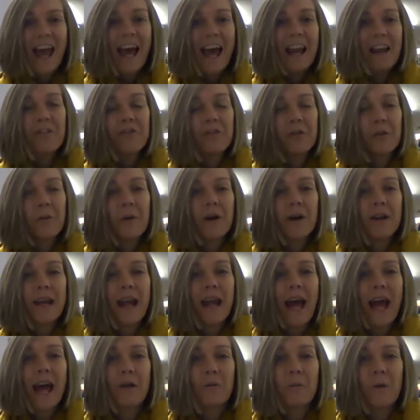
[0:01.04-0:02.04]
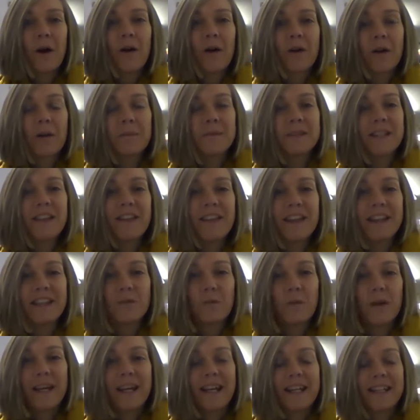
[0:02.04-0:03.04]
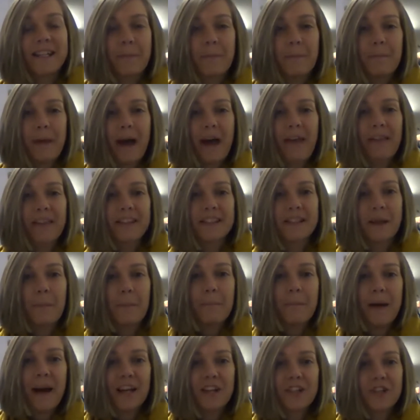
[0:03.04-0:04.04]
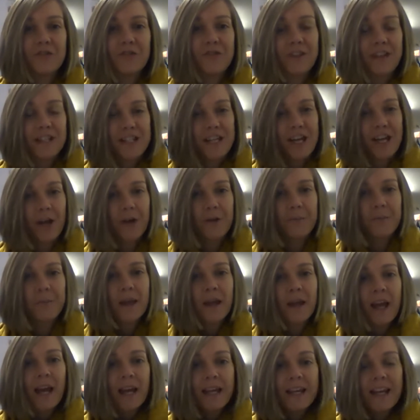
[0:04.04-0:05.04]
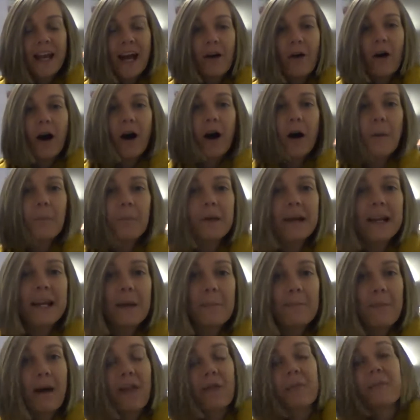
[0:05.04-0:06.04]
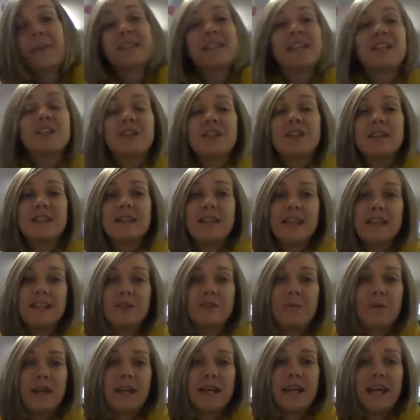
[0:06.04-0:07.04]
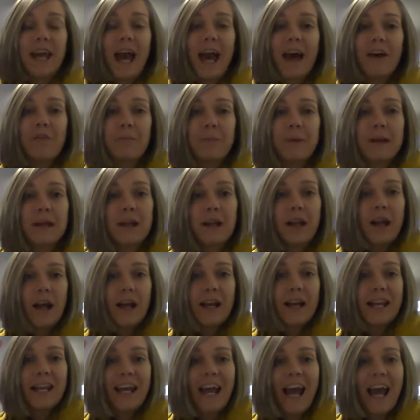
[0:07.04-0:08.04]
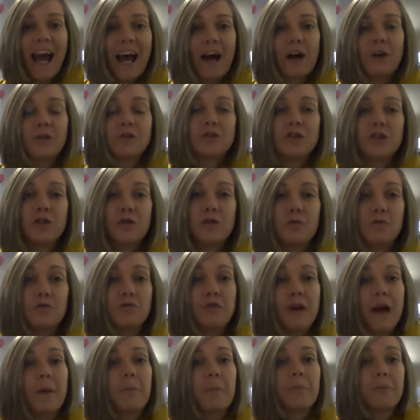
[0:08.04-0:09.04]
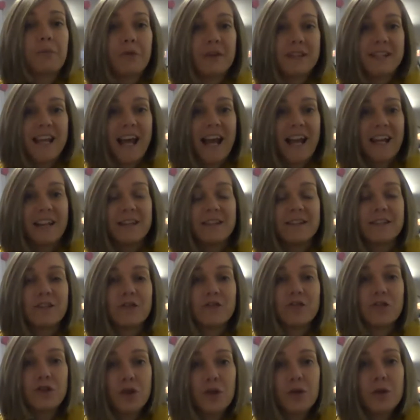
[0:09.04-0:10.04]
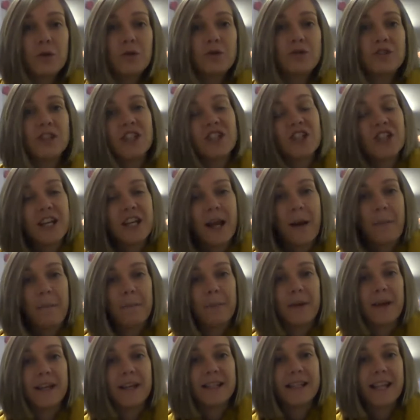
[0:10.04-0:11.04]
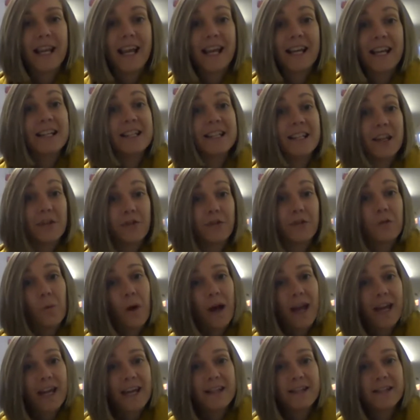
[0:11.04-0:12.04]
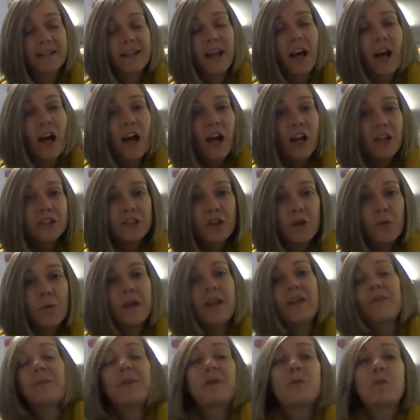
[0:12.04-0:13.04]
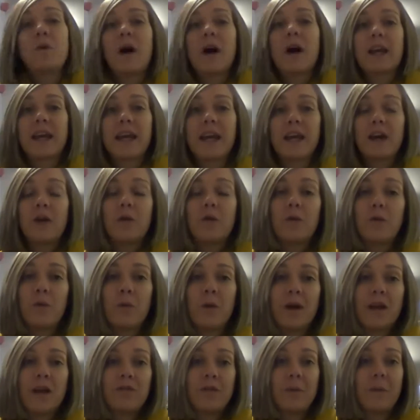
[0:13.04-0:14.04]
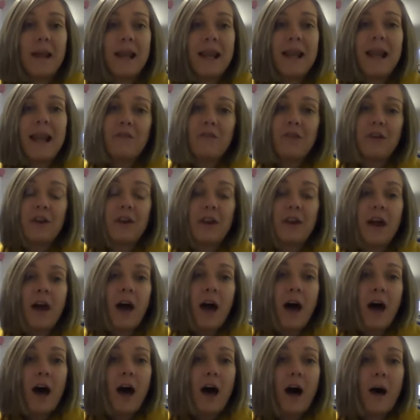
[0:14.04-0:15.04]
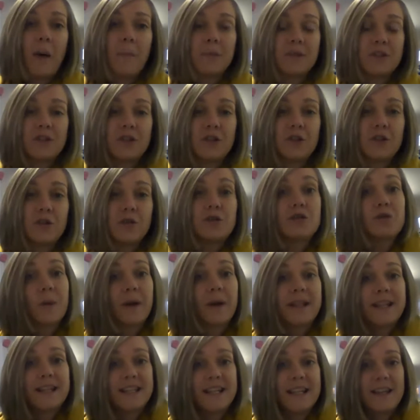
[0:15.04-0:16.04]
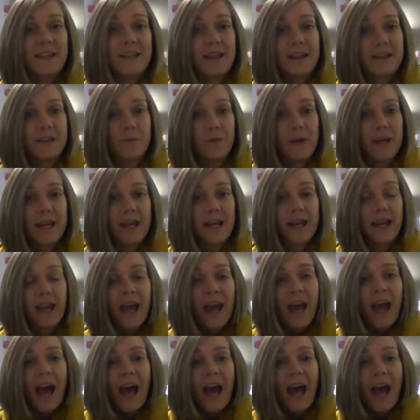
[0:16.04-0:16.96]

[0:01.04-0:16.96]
Hello everyone and welcome to this week's Maths Mash video. Now our brilliant mathematicians this week have been learning how to represent two-digit numbers in different ways. So we've been working all the way from 11 up to 20 this week.